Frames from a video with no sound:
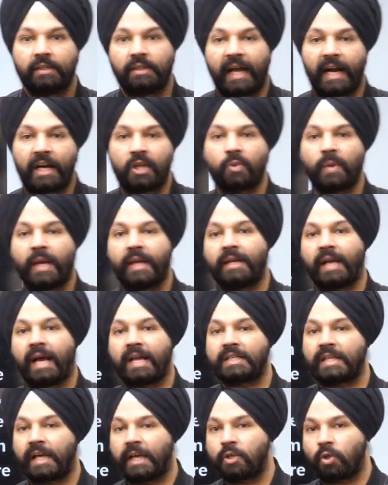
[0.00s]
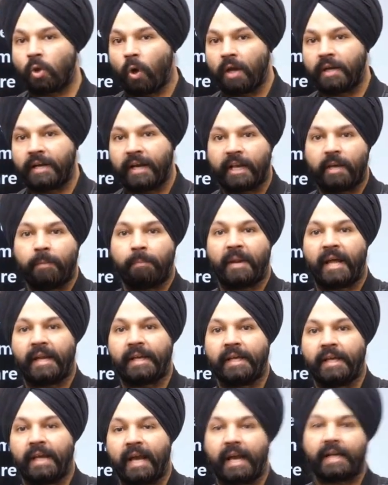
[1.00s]
That's why NASA is already
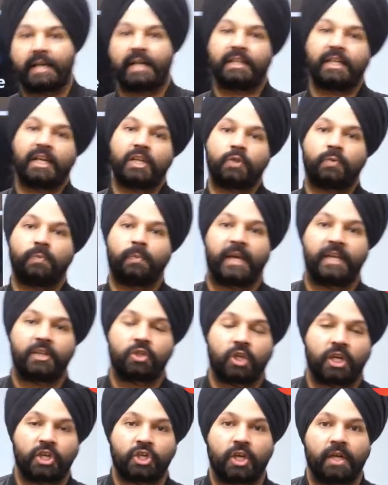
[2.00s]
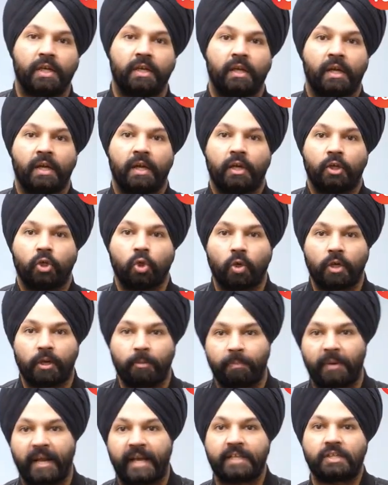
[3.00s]
planning another space station to
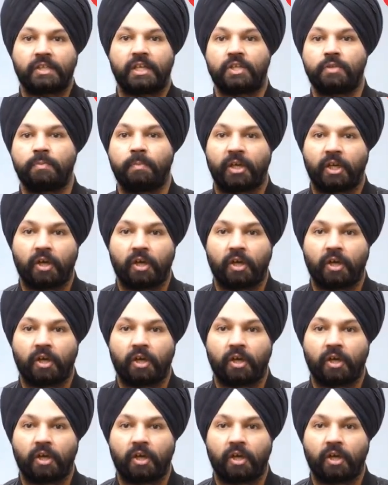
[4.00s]
replace this.